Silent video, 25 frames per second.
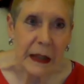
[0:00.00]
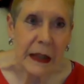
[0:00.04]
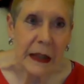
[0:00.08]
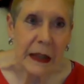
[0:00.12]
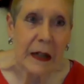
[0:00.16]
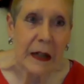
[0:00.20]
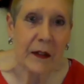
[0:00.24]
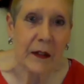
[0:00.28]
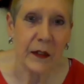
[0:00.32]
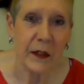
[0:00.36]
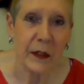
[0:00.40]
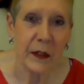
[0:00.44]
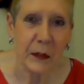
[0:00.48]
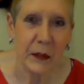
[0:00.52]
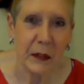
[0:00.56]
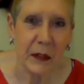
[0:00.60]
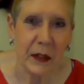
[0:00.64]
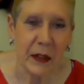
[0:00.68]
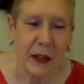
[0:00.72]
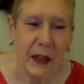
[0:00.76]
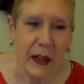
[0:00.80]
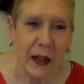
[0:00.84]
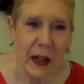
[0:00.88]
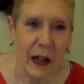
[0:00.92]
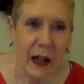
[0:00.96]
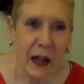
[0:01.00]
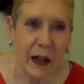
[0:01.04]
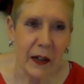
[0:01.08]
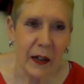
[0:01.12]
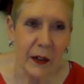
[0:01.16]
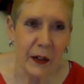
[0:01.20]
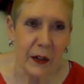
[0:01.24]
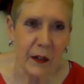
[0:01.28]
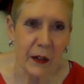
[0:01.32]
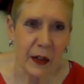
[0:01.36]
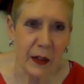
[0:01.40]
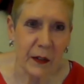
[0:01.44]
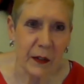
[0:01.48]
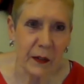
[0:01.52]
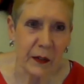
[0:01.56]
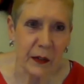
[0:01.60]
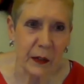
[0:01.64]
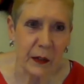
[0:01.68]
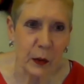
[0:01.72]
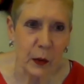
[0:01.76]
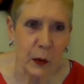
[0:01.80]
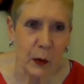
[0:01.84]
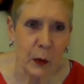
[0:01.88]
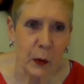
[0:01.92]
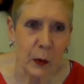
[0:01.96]
That's a, I know that's a
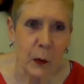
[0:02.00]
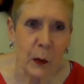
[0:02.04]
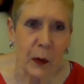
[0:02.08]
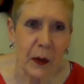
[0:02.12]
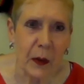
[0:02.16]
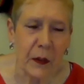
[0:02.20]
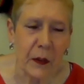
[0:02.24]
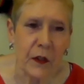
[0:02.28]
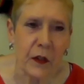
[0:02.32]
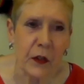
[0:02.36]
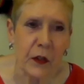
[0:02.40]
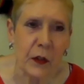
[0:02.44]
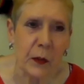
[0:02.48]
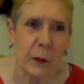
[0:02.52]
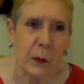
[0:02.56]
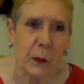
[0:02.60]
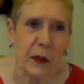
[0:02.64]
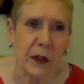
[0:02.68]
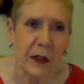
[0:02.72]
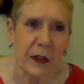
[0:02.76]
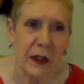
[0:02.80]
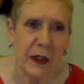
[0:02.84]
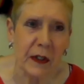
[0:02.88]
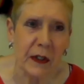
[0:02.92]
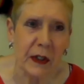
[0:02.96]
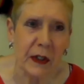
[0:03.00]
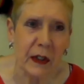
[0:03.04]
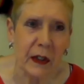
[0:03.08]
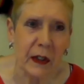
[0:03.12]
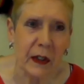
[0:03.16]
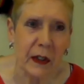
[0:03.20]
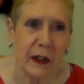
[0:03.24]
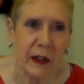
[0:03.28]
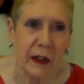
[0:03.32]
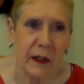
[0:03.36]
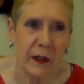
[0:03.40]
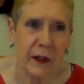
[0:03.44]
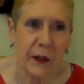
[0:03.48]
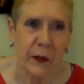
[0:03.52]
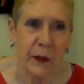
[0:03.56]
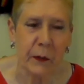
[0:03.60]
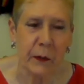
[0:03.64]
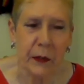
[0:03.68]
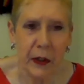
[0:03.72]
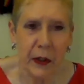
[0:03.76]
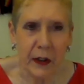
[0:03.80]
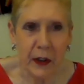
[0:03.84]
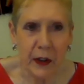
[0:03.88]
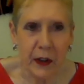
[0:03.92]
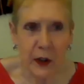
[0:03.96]
long question, but I think it's, it's a
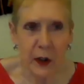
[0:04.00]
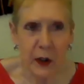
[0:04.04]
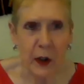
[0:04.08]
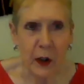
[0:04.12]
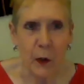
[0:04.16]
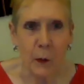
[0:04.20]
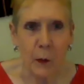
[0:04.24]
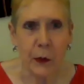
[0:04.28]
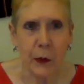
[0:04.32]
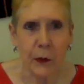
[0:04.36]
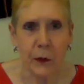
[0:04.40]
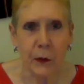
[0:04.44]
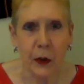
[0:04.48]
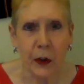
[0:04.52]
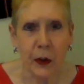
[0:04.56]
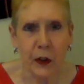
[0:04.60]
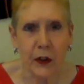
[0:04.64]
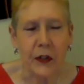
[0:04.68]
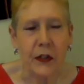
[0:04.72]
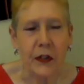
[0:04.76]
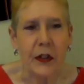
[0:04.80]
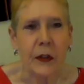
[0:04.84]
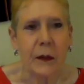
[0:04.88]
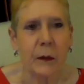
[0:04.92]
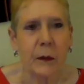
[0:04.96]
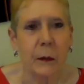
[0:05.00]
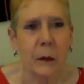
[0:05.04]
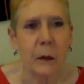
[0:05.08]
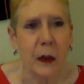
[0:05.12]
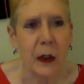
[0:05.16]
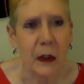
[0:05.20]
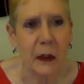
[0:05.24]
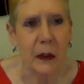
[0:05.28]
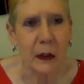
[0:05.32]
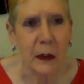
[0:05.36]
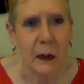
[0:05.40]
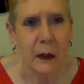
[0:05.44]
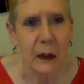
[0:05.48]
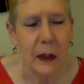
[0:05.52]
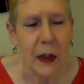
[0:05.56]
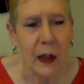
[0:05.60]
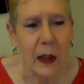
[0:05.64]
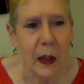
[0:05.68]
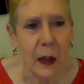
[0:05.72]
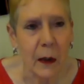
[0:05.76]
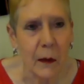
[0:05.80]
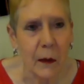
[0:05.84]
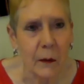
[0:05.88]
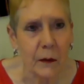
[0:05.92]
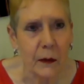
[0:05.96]
very, a very provocative one.
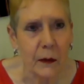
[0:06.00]
A